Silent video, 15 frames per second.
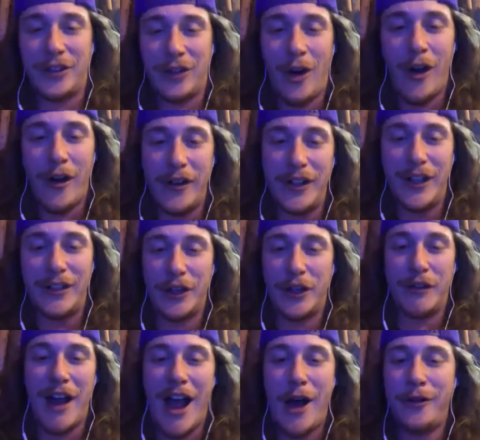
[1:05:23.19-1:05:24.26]
already in the
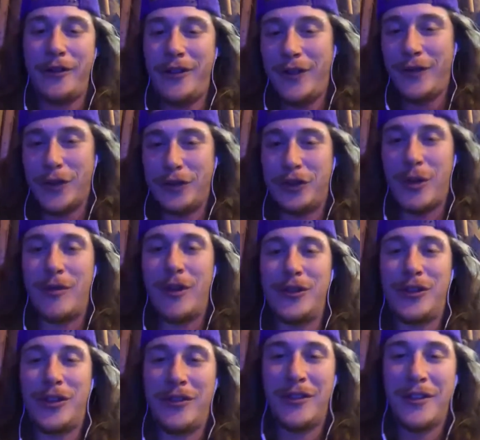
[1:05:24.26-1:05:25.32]
crowd for some
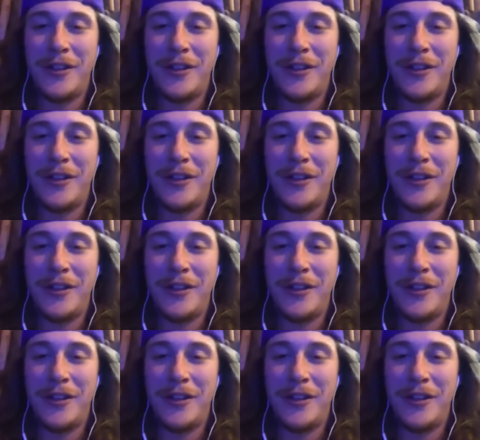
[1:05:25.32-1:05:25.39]
reason.